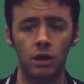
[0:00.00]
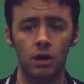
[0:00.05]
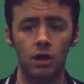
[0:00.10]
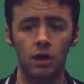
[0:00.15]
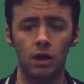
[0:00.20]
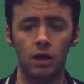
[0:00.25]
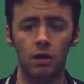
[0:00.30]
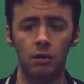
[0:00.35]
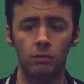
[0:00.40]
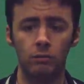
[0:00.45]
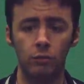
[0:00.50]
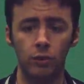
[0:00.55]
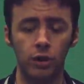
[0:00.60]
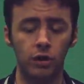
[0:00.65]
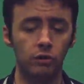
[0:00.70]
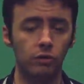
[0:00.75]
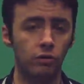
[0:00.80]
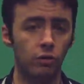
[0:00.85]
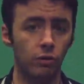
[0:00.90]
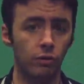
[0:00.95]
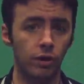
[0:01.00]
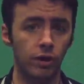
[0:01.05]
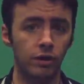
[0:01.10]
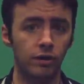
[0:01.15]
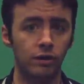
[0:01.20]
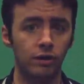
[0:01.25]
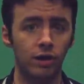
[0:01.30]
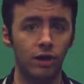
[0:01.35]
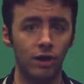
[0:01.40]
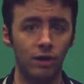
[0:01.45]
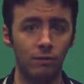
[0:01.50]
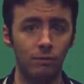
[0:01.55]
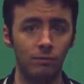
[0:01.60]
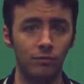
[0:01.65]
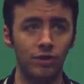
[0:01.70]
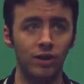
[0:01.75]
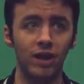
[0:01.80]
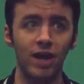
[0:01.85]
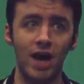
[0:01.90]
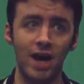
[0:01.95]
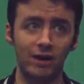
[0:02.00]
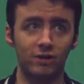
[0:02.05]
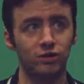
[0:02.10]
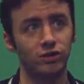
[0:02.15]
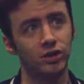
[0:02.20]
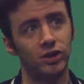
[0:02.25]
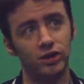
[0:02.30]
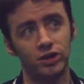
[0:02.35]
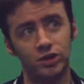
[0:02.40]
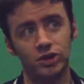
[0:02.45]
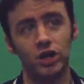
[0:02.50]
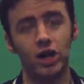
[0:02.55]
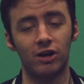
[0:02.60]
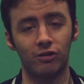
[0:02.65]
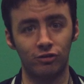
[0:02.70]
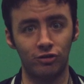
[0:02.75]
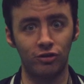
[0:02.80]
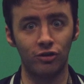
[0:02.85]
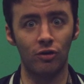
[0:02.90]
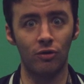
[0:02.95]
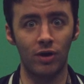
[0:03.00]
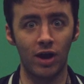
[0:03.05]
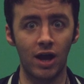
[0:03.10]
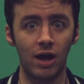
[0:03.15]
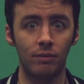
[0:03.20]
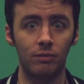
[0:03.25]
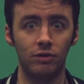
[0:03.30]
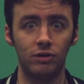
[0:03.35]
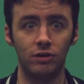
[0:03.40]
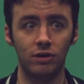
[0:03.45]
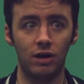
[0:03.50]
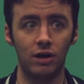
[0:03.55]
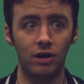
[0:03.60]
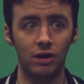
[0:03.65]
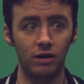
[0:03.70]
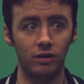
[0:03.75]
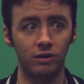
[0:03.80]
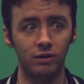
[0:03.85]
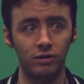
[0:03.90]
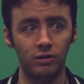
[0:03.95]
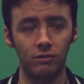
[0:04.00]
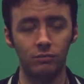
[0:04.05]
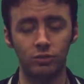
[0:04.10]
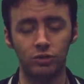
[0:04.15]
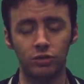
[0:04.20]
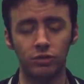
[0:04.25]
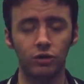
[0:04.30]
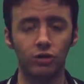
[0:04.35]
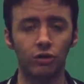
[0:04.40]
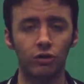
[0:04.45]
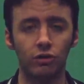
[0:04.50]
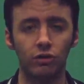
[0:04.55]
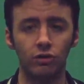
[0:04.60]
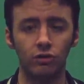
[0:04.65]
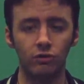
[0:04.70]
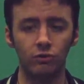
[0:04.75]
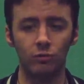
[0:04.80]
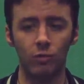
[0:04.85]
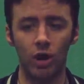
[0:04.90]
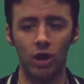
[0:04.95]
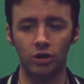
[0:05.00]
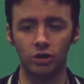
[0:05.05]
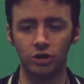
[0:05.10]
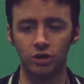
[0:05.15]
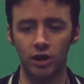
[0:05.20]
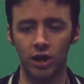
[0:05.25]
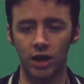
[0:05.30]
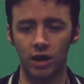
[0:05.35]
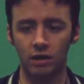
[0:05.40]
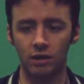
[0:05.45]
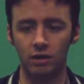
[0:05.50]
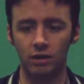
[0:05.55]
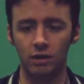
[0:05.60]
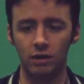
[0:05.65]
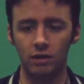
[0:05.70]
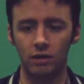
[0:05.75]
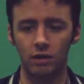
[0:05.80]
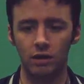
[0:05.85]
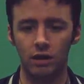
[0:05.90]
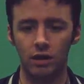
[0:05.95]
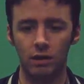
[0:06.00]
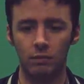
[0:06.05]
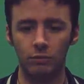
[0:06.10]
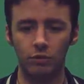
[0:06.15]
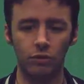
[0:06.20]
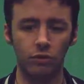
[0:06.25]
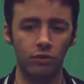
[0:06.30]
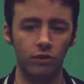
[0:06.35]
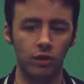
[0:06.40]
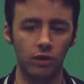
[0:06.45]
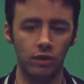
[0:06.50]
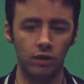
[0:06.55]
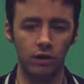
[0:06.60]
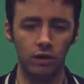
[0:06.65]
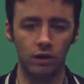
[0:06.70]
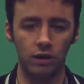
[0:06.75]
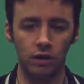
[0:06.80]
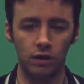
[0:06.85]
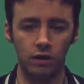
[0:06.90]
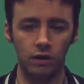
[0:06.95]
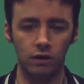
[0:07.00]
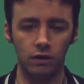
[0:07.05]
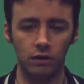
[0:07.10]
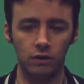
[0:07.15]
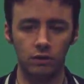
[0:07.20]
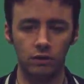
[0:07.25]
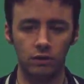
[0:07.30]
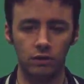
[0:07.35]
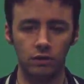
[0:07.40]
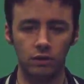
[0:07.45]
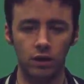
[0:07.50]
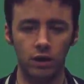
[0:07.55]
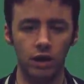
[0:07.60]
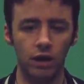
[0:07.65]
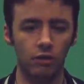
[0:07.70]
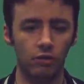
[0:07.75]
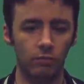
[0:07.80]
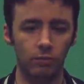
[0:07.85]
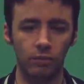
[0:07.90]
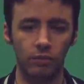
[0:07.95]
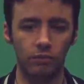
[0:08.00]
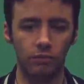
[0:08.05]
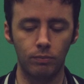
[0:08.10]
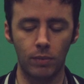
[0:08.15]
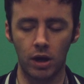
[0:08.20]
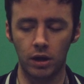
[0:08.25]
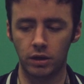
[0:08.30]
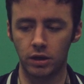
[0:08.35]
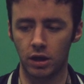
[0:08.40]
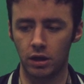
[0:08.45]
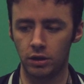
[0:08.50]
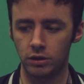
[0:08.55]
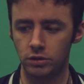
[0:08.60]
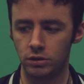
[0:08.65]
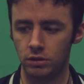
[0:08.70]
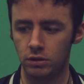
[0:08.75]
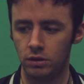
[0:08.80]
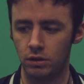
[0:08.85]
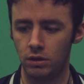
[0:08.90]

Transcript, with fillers: Um, we could throw in. Um, the Ashley and Josh show, hat. uh, I'm sure you heard, you watched that um, during the uh, announcements montage.